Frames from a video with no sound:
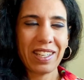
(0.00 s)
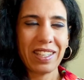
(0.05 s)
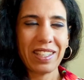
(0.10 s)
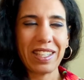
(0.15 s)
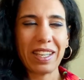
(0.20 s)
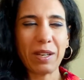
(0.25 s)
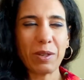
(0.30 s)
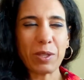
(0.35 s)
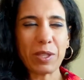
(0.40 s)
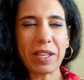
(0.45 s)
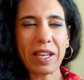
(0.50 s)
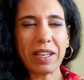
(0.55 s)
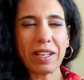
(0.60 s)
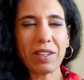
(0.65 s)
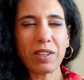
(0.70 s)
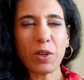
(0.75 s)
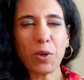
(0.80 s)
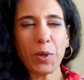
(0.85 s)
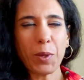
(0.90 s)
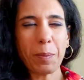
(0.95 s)
kind of
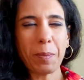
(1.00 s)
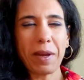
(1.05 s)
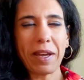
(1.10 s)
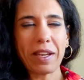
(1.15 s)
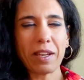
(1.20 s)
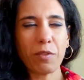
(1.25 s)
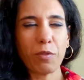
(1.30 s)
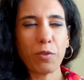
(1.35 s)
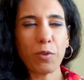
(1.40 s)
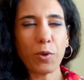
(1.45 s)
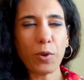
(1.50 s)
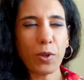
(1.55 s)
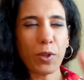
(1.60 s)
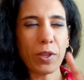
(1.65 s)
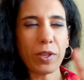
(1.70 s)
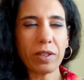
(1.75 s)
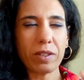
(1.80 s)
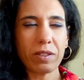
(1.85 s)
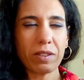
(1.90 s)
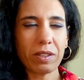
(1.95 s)
going back and forth
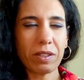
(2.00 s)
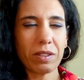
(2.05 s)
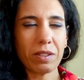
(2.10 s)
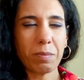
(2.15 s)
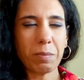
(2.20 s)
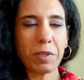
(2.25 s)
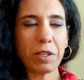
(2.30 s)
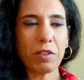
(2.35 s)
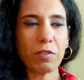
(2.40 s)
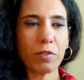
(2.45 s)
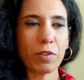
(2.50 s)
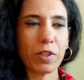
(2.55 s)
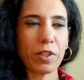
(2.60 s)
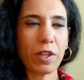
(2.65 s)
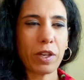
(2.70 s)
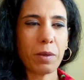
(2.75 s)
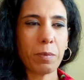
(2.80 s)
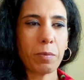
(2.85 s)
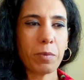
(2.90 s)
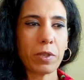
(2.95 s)
on a bit of a
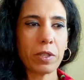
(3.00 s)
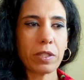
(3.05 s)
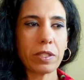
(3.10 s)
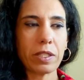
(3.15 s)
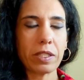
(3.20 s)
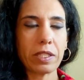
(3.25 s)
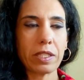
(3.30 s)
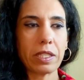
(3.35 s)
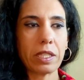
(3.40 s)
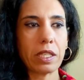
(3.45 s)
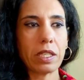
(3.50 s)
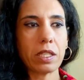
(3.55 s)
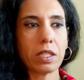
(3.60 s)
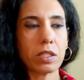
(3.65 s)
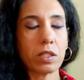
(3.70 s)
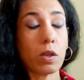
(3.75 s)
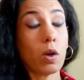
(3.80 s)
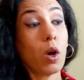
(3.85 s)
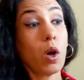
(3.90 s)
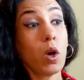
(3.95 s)
thought process, and then I
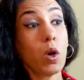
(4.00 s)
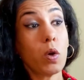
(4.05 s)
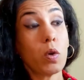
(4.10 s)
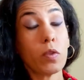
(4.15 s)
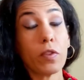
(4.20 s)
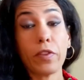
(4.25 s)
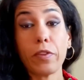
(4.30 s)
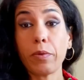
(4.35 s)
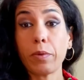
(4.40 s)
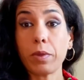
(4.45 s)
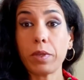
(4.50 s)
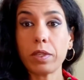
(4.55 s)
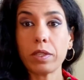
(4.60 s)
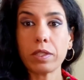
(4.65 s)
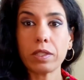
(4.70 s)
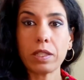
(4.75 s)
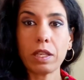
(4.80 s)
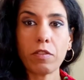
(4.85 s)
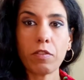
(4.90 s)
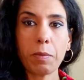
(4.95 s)
saw, oh, this one
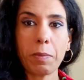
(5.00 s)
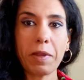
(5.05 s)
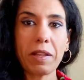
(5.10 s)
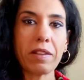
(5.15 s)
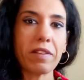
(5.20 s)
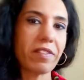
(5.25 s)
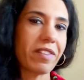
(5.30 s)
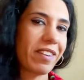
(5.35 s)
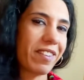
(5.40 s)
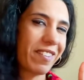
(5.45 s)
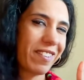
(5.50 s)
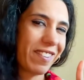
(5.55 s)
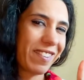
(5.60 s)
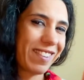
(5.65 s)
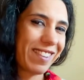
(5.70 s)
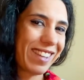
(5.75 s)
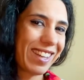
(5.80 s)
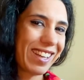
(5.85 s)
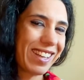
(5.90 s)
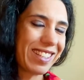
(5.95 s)
doesn't have a belt.
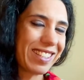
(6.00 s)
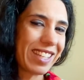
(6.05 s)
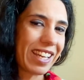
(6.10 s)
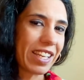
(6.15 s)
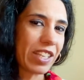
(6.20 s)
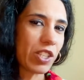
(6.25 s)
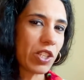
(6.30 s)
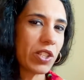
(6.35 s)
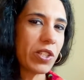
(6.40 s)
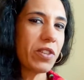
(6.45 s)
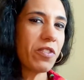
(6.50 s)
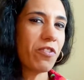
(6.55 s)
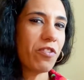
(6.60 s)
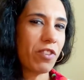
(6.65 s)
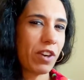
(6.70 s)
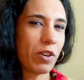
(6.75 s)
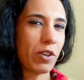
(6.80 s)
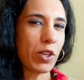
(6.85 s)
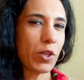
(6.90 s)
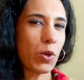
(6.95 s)
That is actually
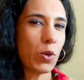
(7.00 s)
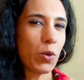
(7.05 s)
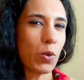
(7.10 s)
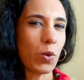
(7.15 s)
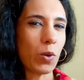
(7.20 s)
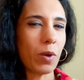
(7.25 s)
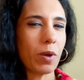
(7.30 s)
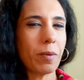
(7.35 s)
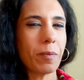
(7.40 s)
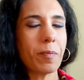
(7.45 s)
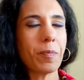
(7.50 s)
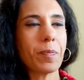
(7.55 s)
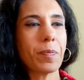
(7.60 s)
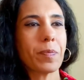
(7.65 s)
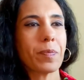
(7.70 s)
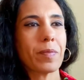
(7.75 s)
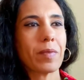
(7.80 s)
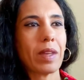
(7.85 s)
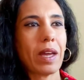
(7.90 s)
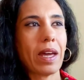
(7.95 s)
very cool.
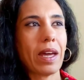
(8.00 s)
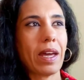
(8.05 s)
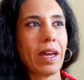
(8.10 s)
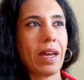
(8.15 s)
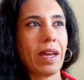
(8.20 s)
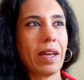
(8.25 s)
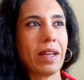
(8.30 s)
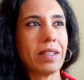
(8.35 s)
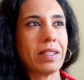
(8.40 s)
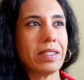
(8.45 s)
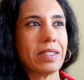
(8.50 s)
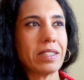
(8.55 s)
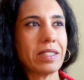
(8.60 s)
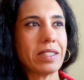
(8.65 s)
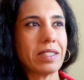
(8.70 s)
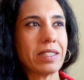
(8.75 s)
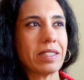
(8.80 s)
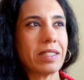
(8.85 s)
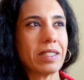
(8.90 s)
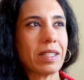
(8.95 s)
And
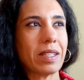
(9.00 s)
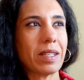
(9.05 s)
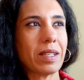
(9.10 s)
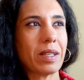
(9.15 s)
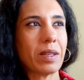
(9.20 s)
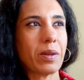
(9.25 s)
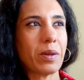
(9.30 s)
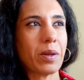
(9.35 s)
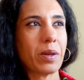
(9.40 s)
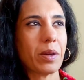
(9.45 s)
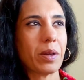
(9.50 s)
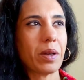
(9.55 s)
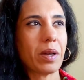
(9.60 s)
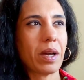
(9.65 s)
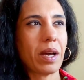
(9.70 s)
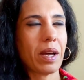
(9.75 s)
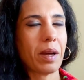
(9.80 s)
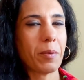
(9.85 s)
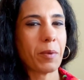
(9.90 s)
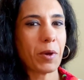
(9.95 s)

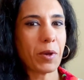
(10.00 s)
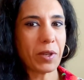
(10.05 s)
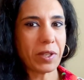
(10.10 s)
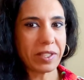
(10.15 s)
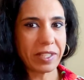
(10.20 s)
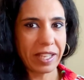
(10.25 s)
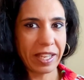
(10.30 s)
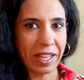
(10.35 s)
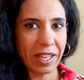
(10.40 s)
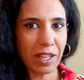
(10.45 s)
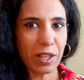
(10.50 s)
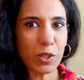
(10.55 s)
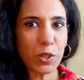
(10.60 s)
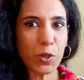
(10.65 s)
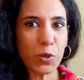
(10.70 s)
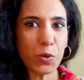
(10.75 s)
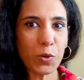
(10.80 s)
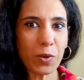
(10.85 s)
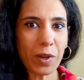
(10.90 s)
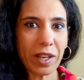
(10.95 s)
I'm going to tell
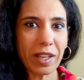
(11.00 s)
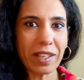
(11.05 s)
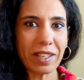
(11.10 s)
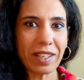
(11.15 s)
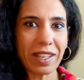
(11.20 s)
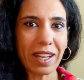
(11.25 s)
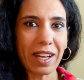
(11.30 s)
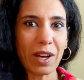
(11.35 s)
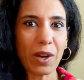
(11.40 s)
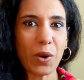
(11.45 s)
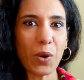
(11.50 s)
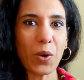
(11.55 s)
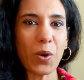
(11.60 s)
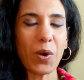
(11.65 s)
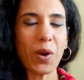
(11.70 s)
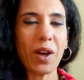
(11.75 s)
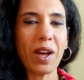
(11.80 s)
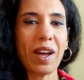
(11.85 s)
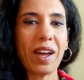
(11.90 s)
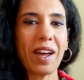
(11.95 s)
you right now,